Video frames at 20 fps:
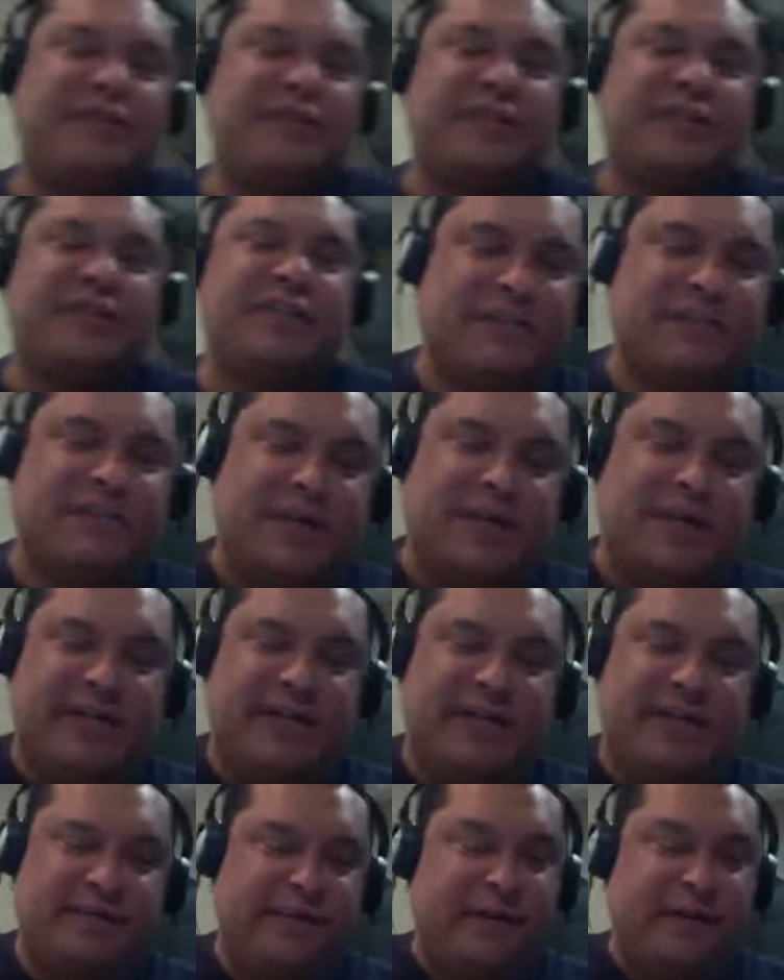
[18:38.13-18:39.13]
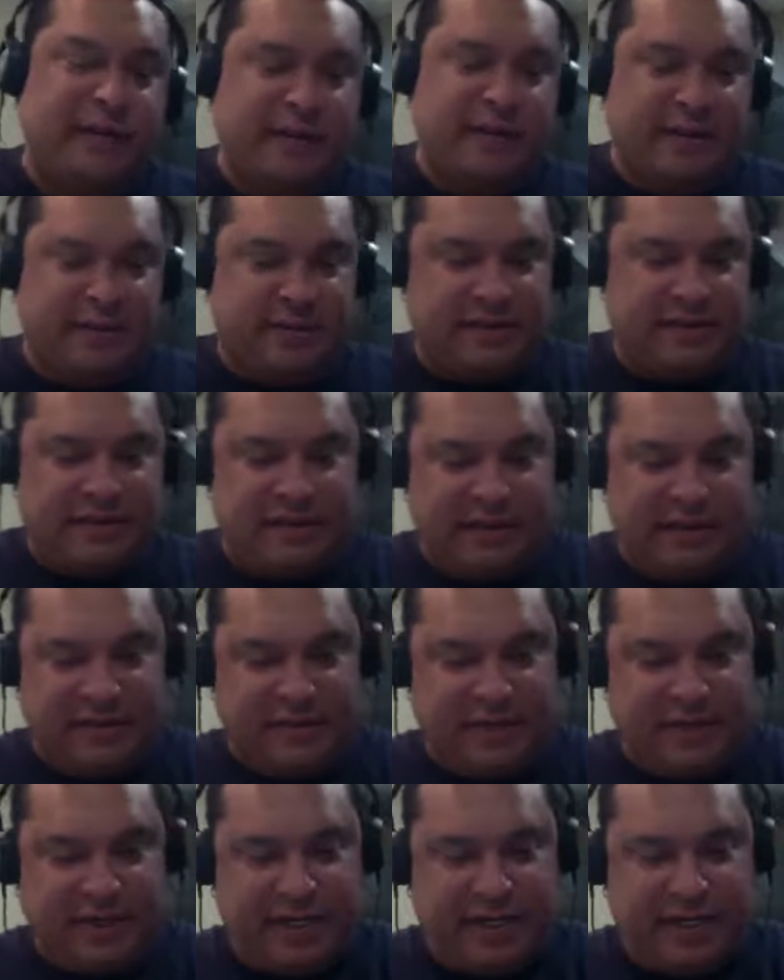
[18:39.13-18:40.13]
because if we could have
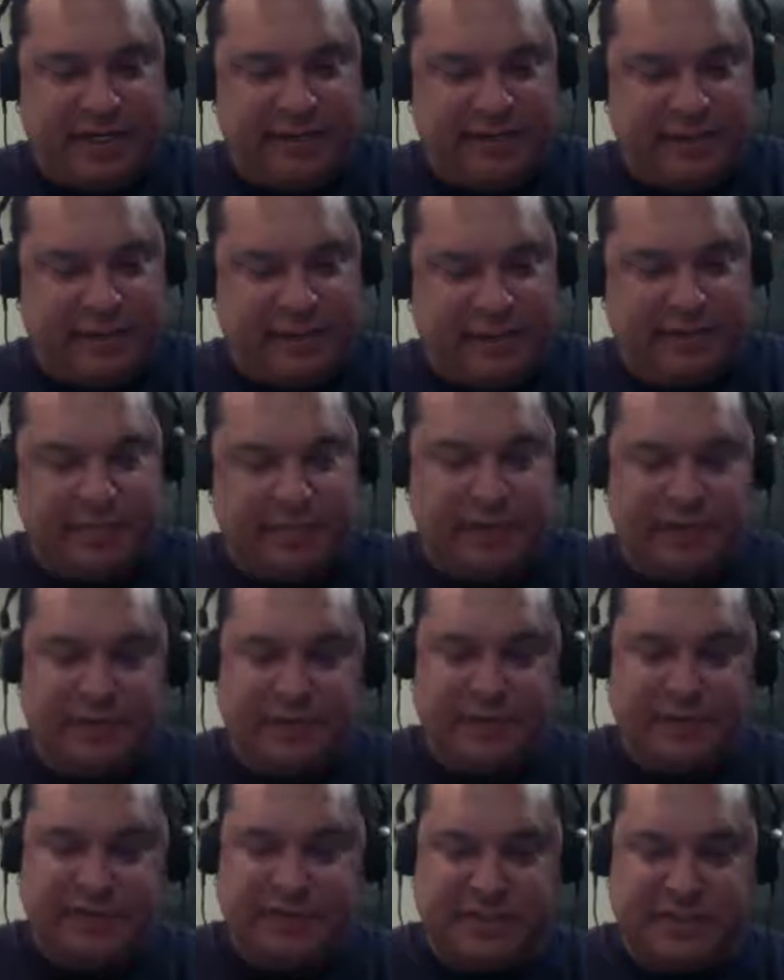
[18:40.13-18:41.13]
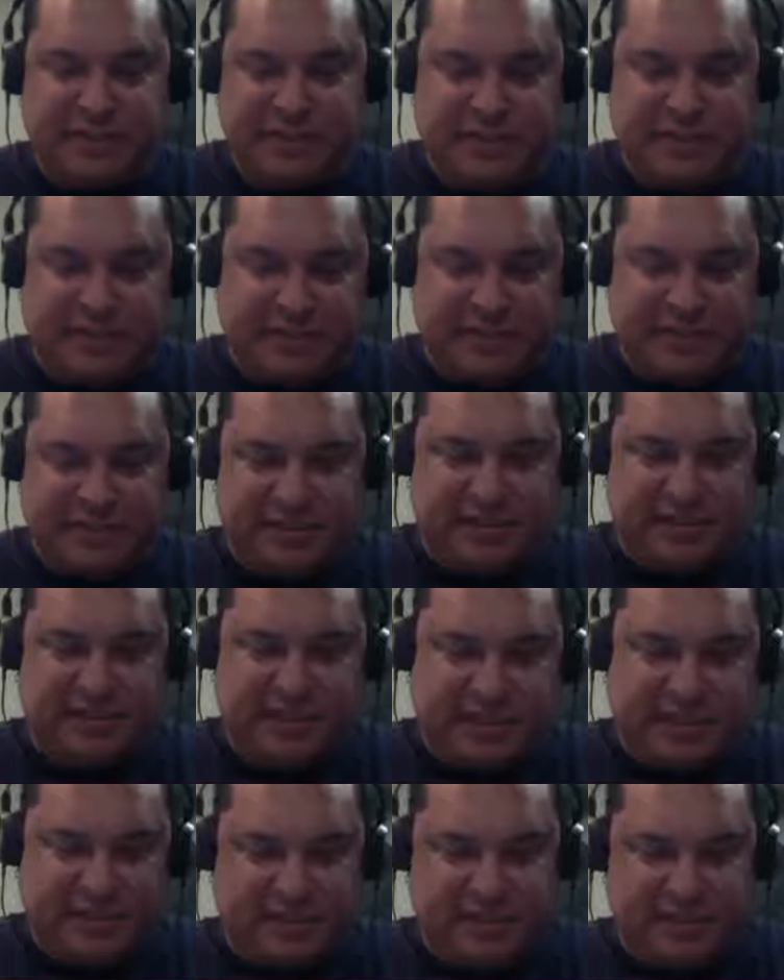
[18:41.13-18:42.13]
the Red Bull versus the
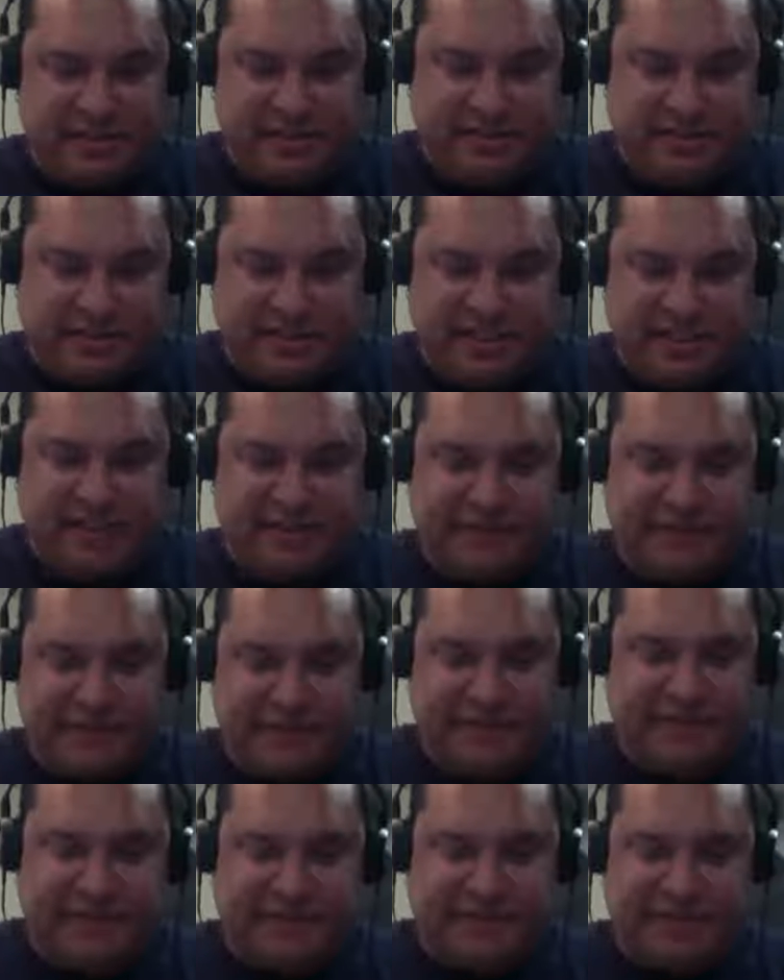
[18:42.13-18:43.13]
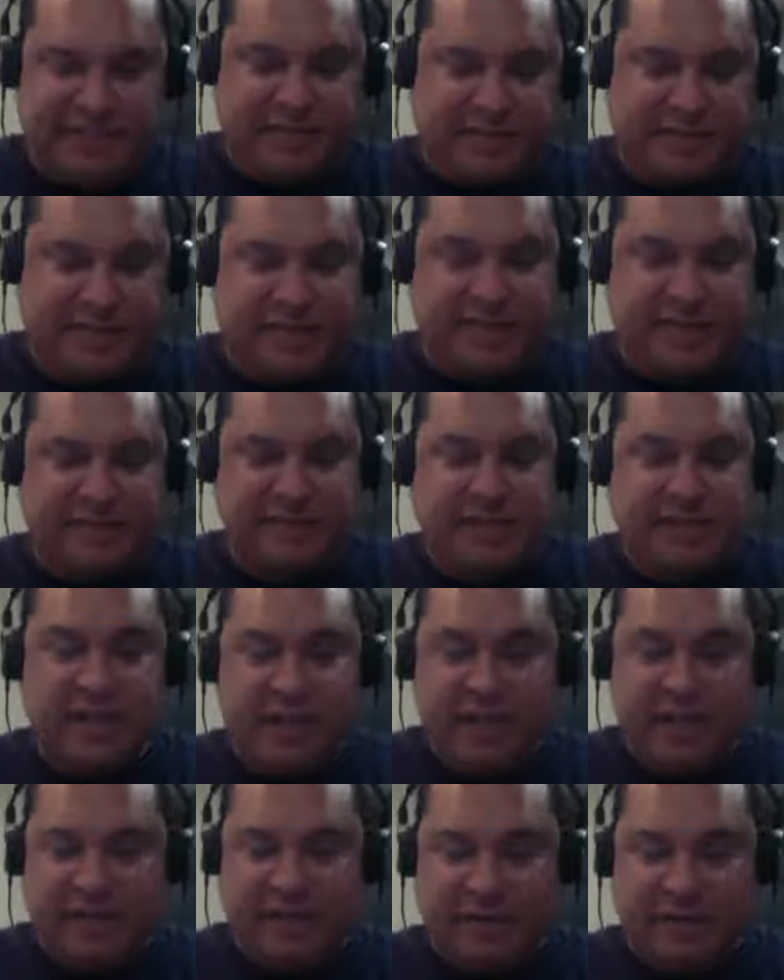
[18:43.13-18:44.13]
CFC dickbags,
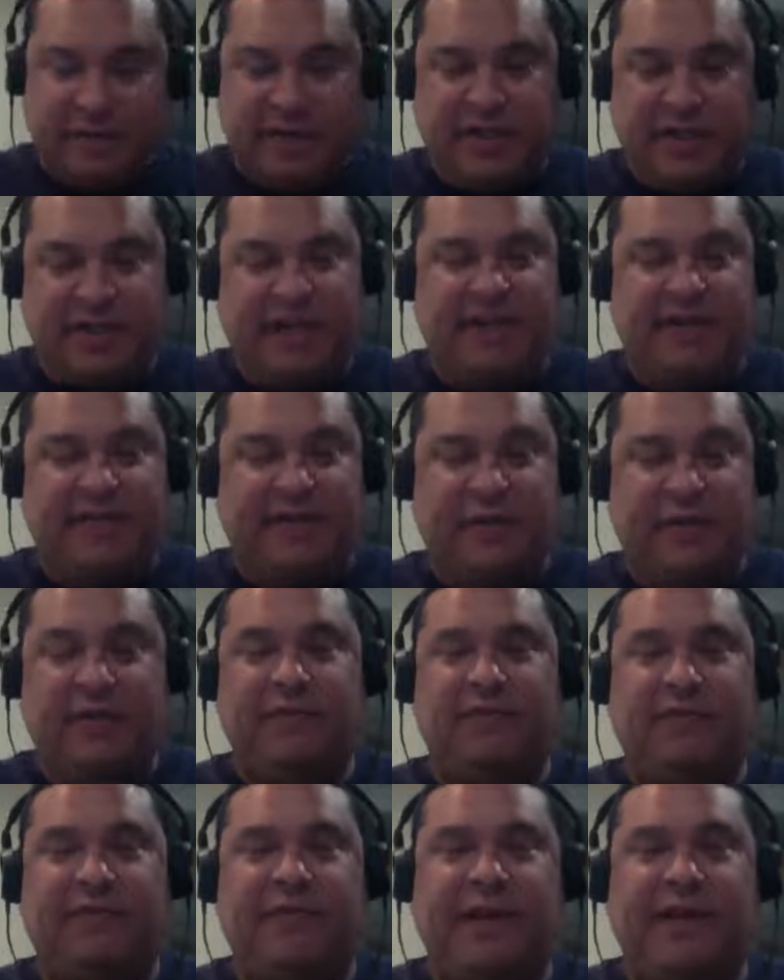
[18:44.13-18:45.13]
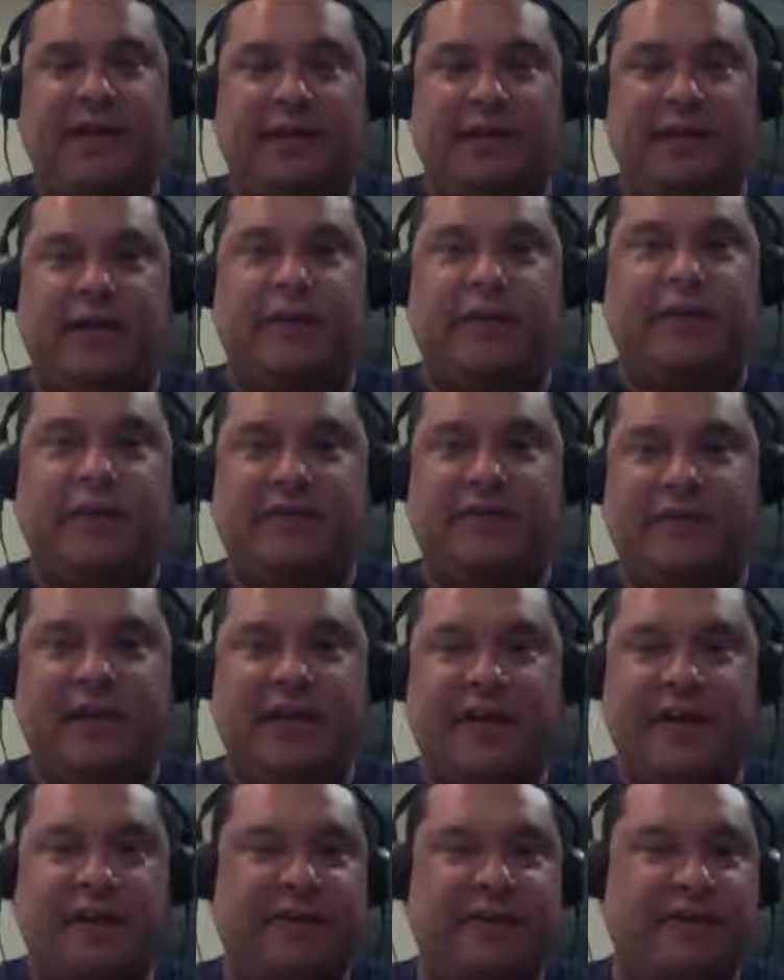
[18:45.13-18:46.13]
then we could have that one fat LARPer fighting
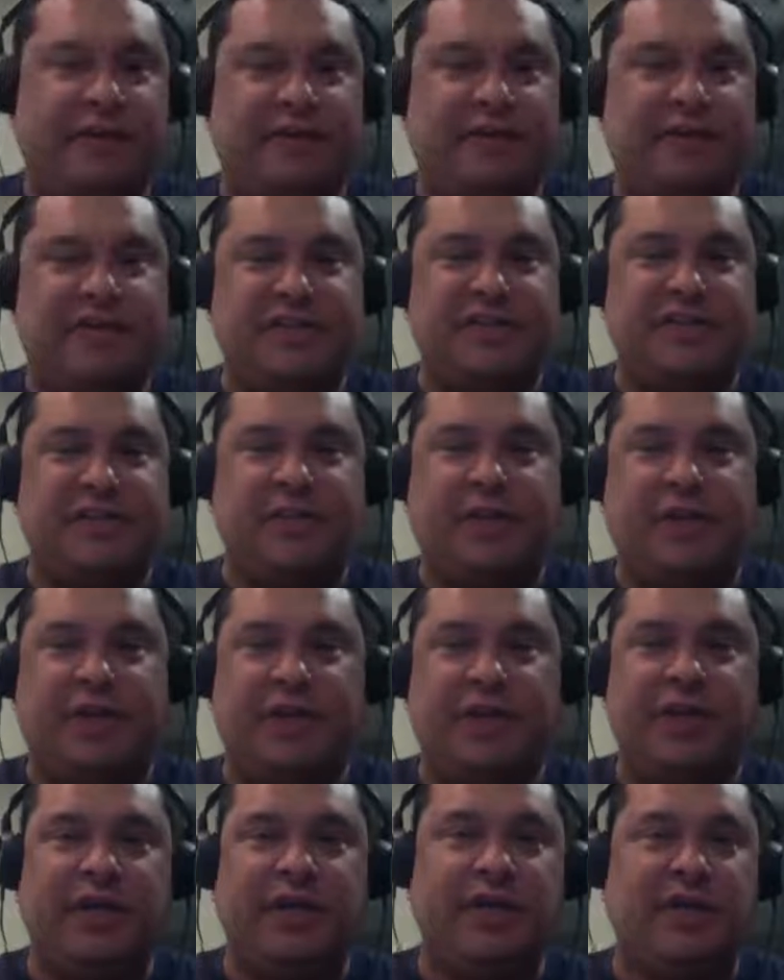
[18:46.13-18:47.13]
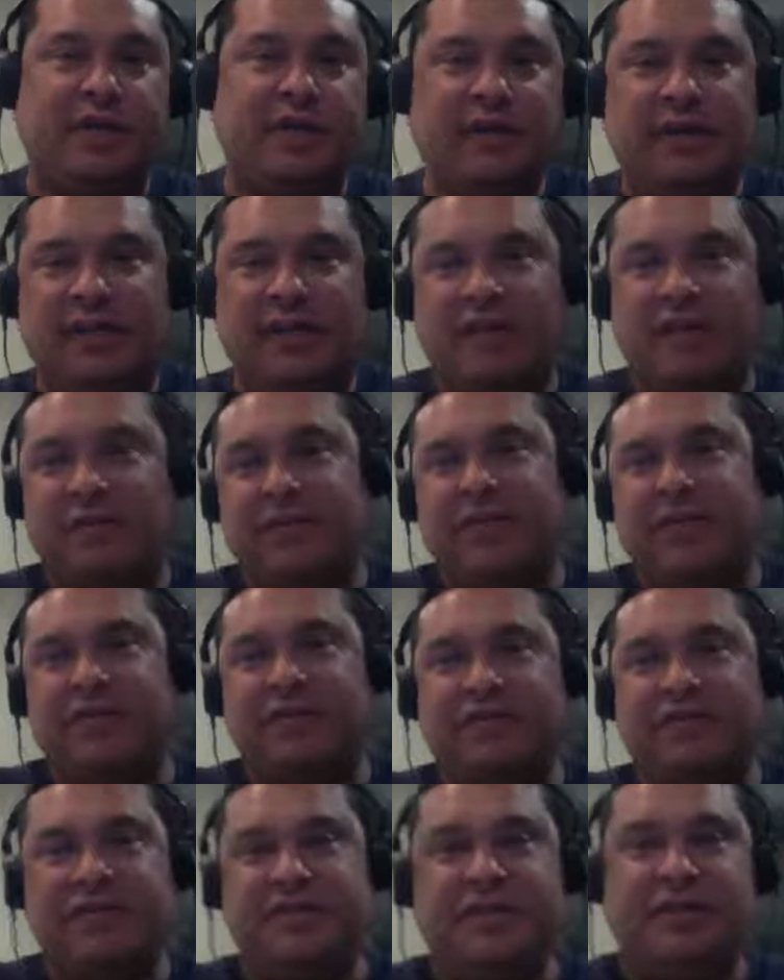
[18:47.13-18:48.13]
underneath the subway again. That'd be good to
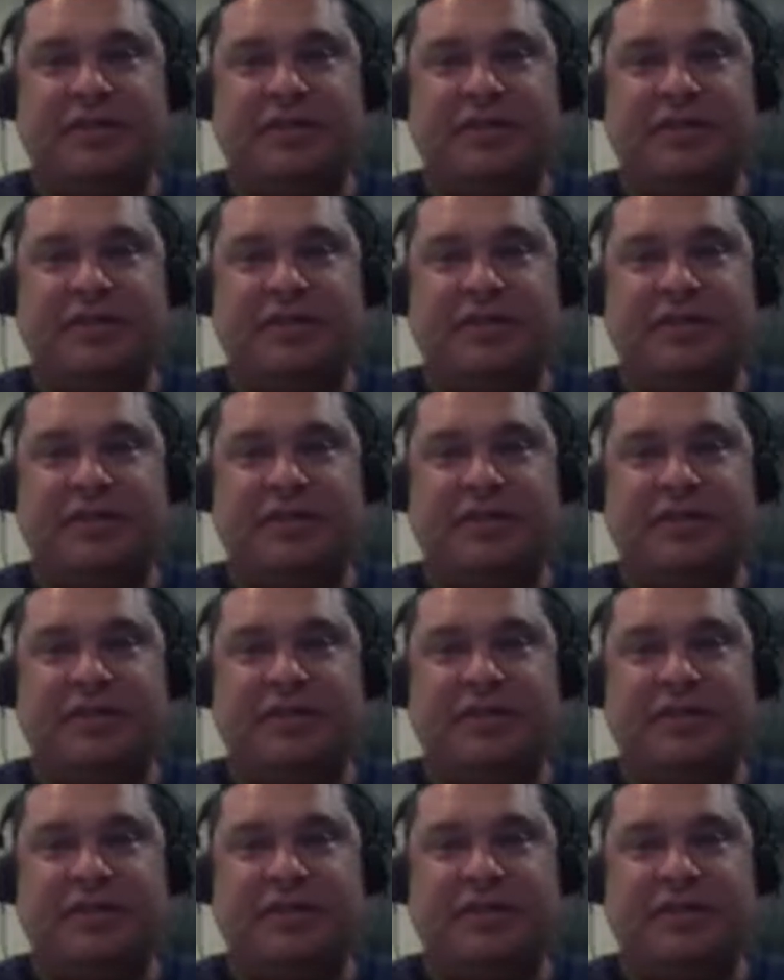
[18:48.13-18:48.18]
see.